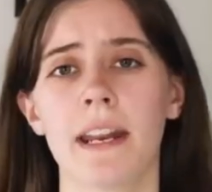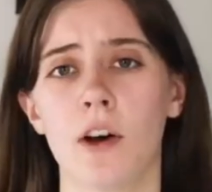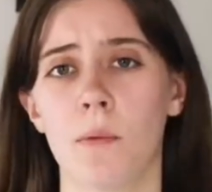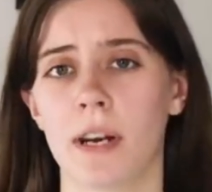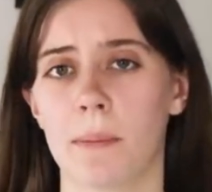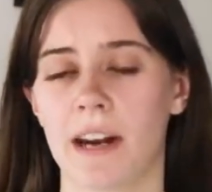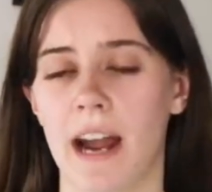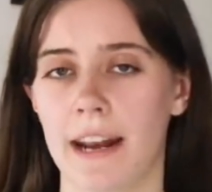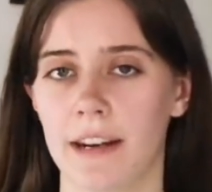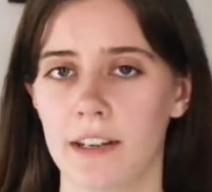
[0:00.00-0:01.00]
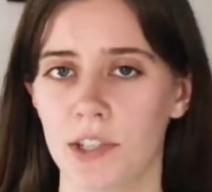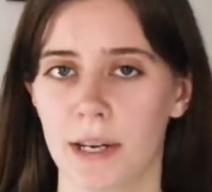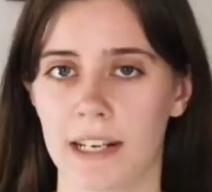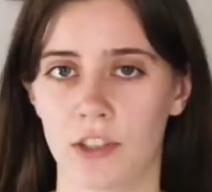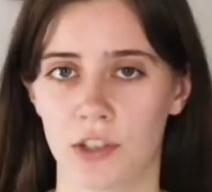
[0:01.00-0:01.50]
ahead and open up our editor so
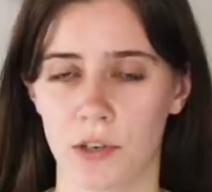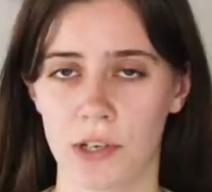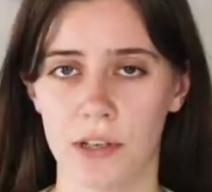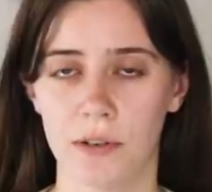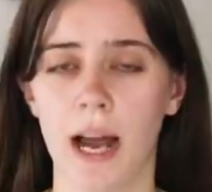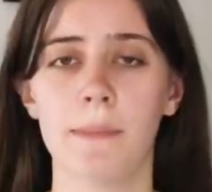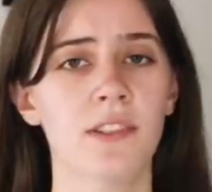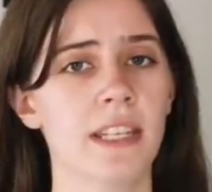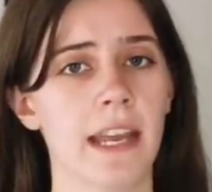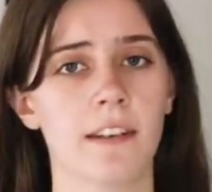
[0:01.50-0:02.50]
I can show you. I'm using